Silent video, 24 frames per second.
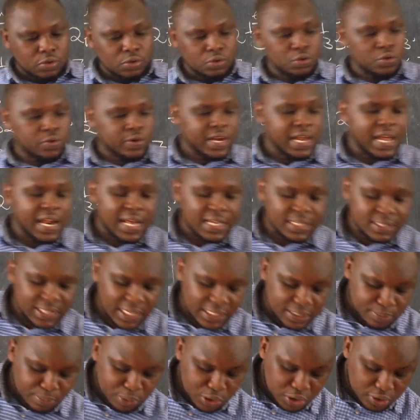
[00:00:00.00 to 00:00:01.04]
You realize
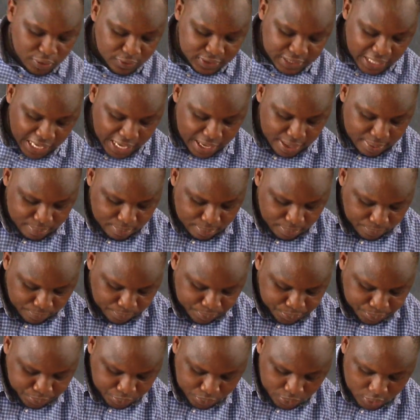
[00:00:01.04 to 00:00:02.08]
that most of the time,
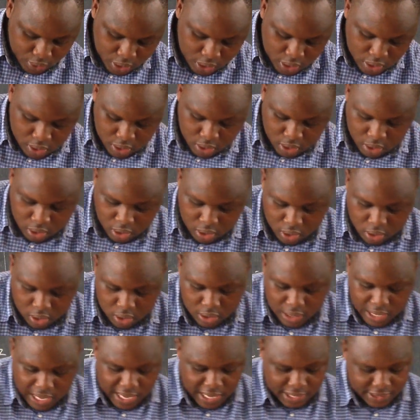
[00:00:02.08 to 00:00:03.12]

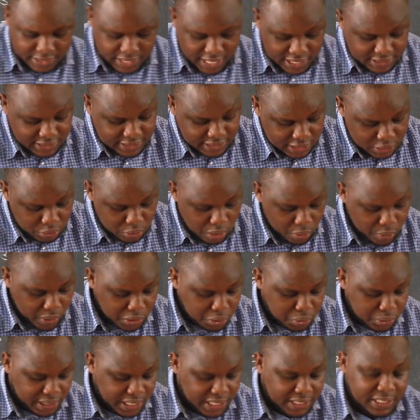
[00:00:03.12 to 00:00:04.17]
the answers we are
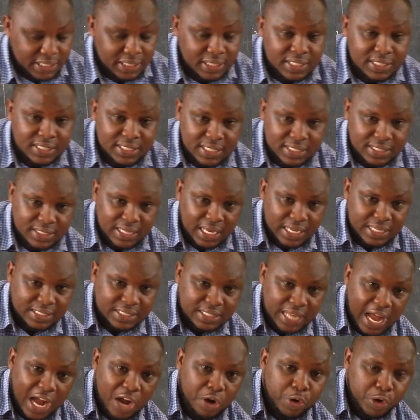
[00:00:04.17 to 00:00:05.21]
going to get in this
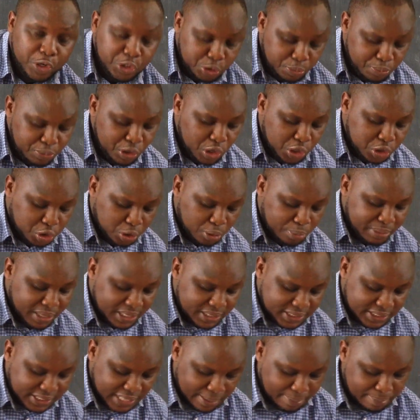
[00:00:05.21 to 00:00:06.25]
exercise are going to be also
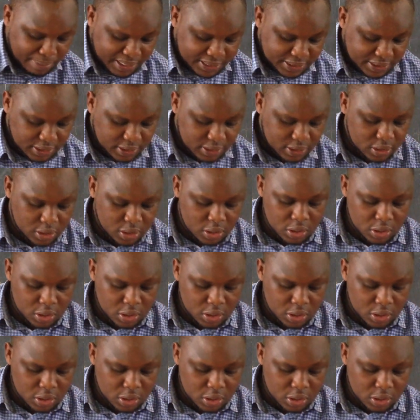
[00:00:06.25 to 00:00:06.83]
mixed numbers.